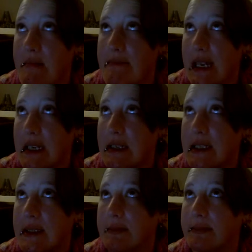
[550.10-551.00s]

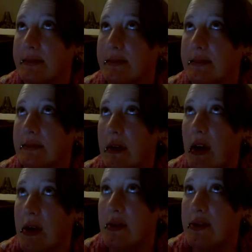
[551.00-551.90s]
because
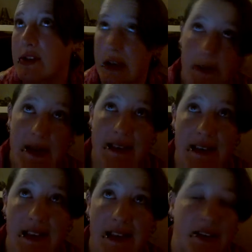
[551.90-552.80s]
I was too
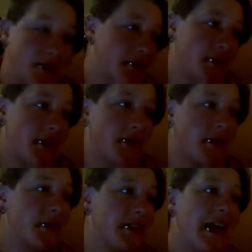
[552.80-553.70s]
busy
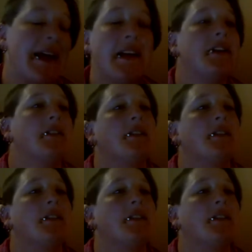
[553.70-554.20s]
with Dane.